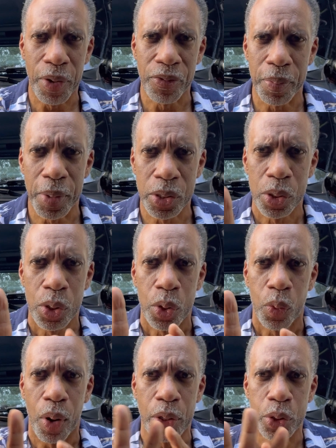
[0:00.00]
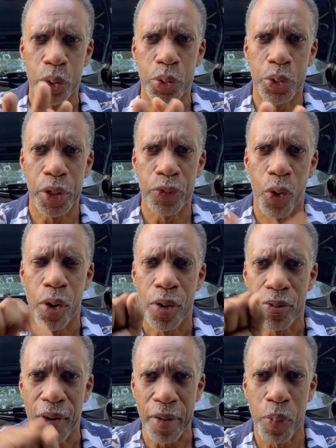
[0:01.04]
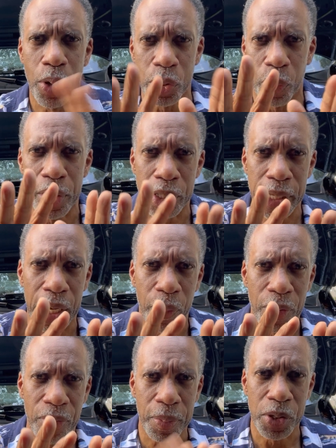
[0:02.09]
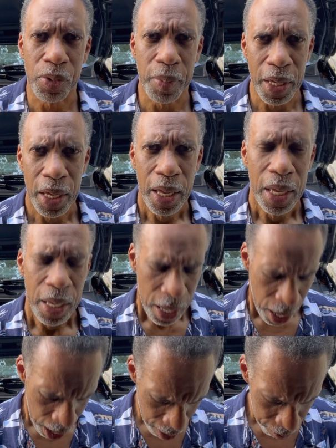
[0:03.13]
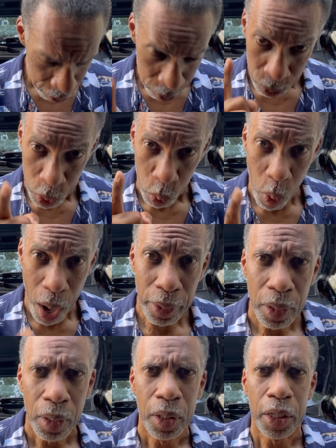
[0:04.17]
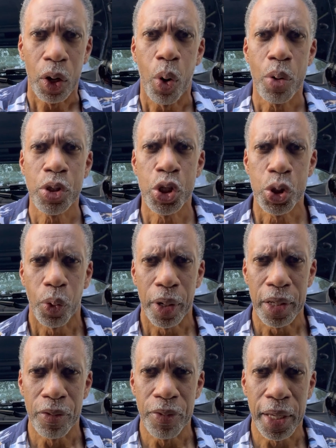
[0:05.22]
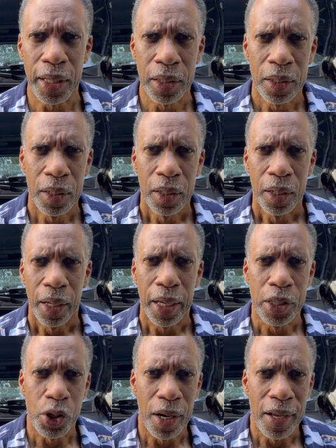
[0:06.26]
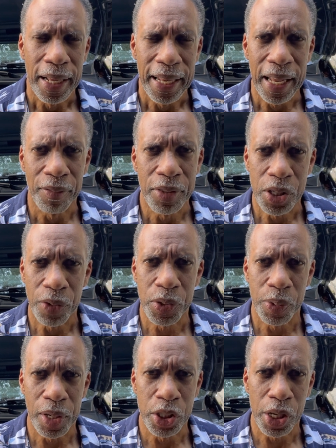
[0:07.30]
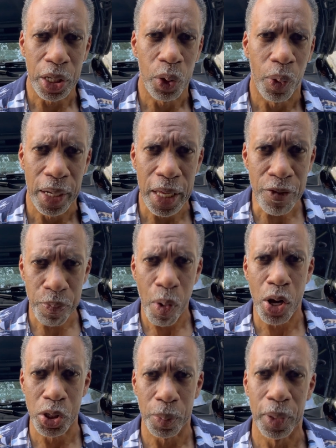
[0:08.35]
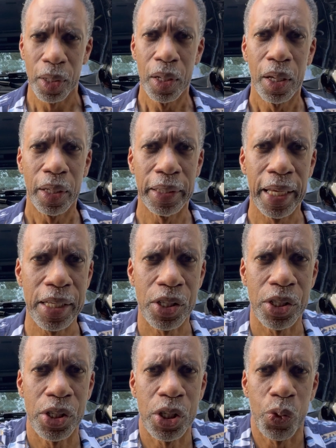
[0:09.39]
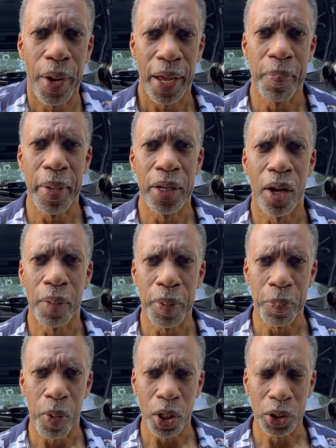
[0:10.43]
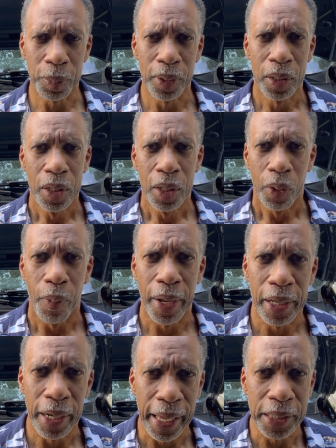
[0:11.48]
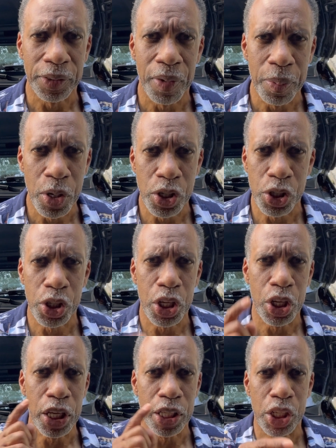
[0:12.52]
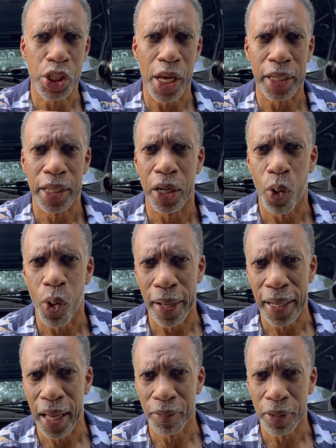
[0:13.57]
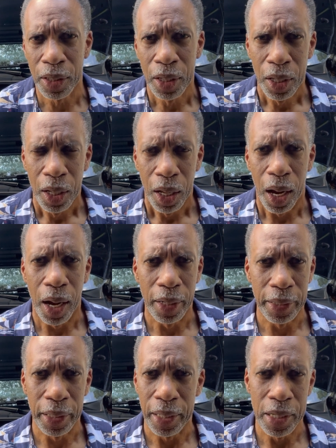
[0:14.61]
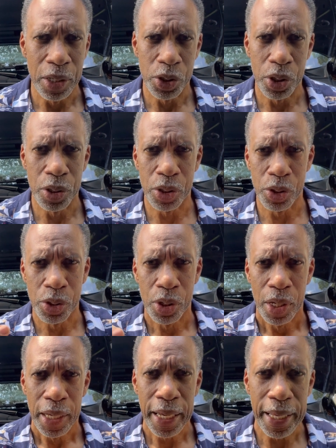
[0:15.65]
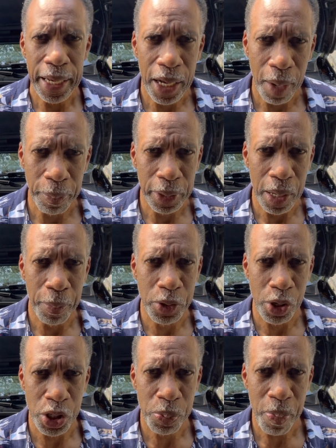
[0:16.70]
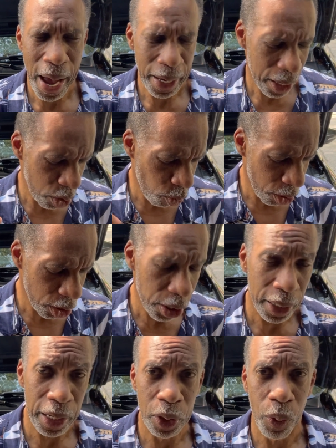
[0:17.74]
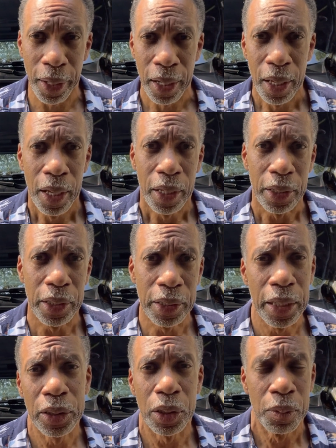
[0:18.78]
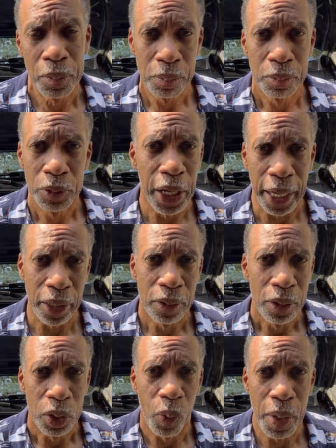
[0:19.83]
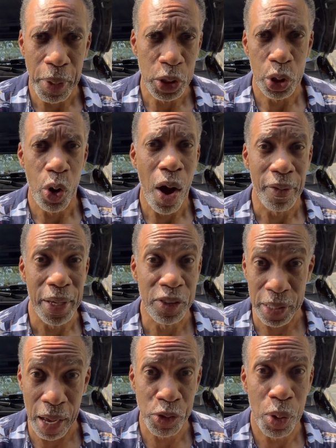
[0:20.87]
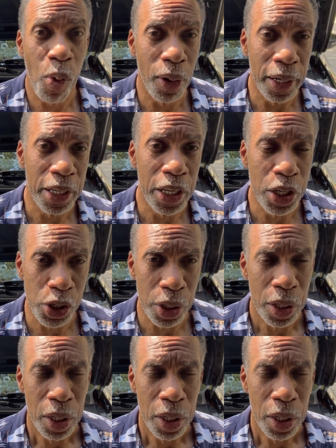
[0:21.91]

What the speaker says: from this. 1, 2, 3, 4, 5 points I want you to take away from this for me. One, always ensure that your vehicle is on a level surface when you check the oil, if possible. There are instances where it may not be possible, where in a case of emergency, you need to check that oil level. The engine is heating up, the temperature is spiked, and you want to check that oil. You need to check it. You want to make sure you don't have, yes, you have some oil in the engine.